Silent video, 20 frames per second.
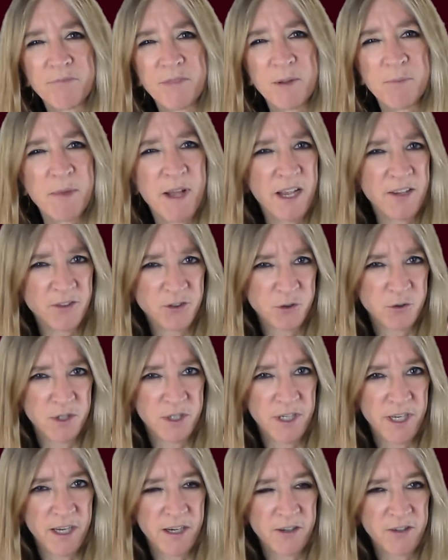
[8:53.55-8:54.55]
the
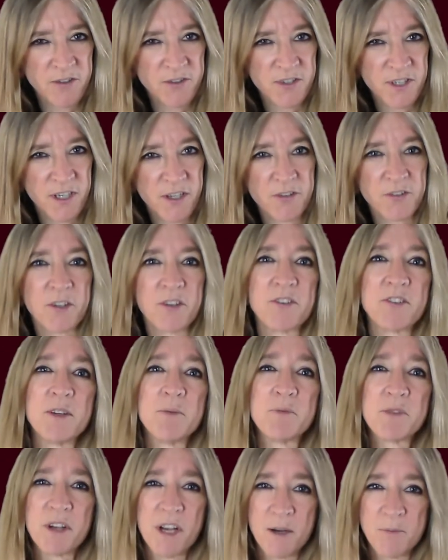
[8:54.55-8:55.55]
mastoid air cells are
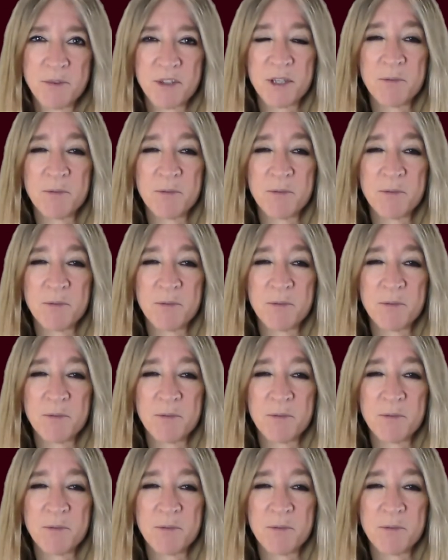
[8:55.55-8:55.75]
sometimes